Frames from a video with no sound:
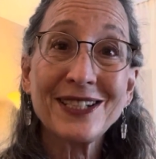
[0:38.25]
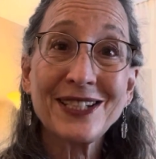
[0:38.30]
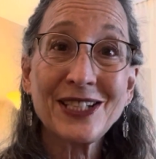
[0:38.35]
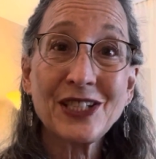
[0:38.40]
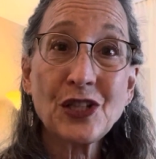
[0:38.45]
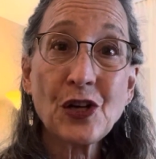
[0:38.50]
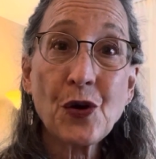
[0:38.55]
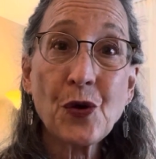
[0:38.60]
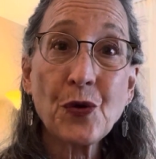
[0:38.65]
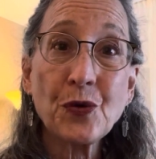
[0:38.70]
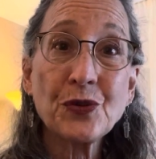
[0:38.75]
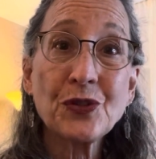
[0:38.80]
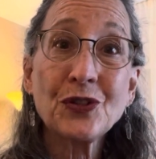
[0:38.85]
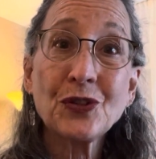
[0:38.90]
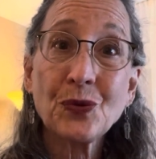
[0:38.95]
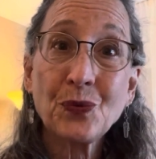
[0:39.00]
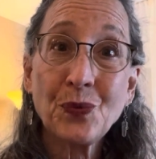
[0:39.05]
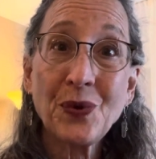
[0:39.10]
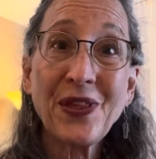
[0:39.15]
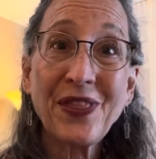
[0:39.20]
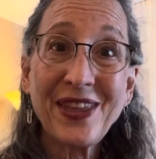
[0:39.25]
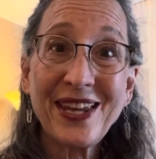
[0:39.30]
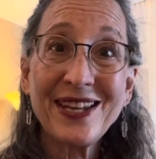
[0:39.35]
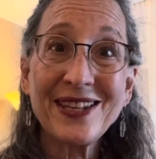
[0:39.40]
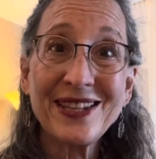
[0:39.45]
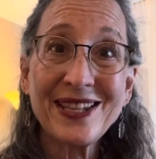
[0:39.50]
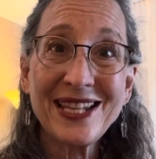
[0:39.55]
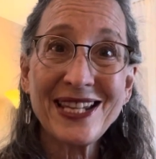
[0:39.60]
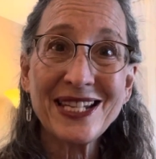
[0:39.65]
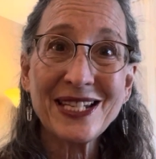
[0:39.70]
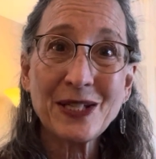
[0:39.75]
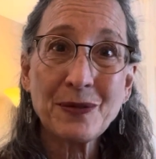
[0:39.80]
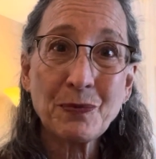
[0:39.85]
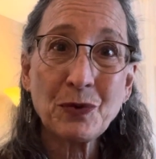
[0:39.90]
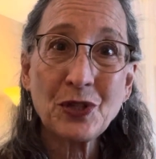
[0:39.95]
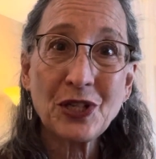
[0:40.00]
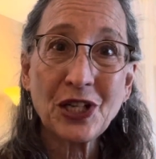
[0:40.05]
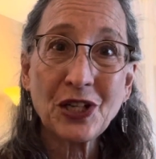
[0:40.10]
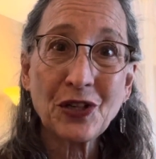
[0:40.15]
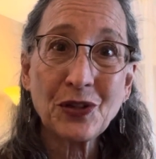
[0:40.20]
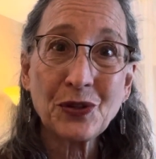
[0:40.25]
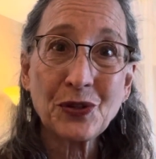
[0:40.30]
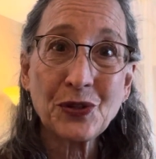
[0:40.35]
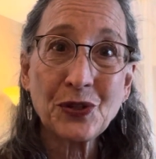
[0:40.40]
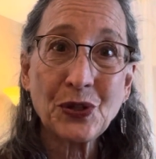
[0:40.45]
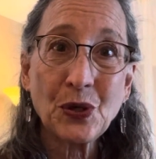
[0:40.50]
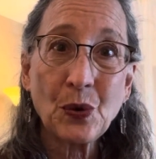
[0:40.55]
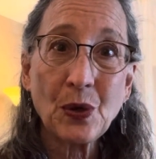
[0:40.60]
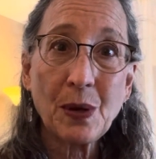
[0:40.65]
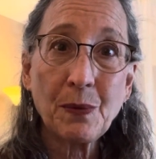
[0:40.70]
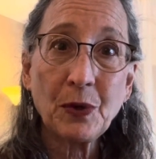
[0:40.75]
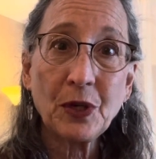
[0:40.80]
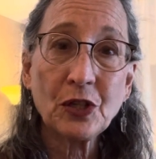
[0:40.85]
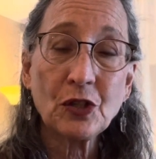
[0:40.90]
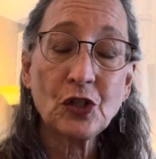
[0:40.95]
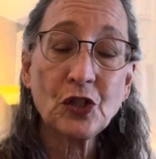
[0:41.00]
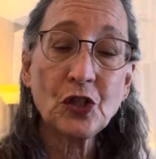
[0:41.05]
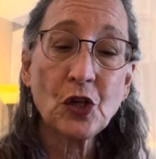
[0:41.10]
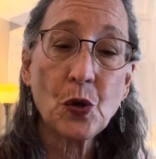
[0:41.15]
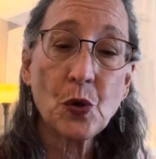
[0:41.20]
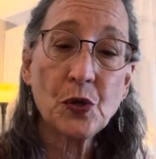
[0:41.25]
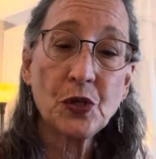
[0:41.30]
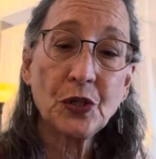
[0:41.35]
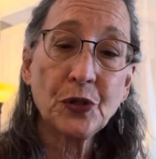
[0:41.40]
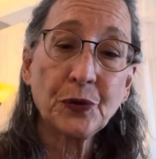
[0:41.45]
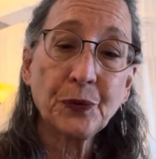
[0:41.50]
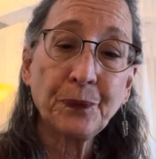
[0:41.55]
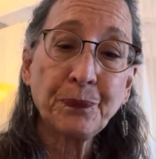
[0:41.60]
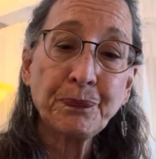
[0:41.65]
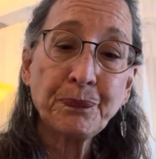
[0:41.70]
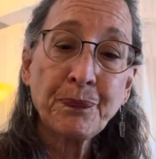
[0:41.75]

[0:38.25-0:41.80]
stones within this particular stone I'm gonna show you.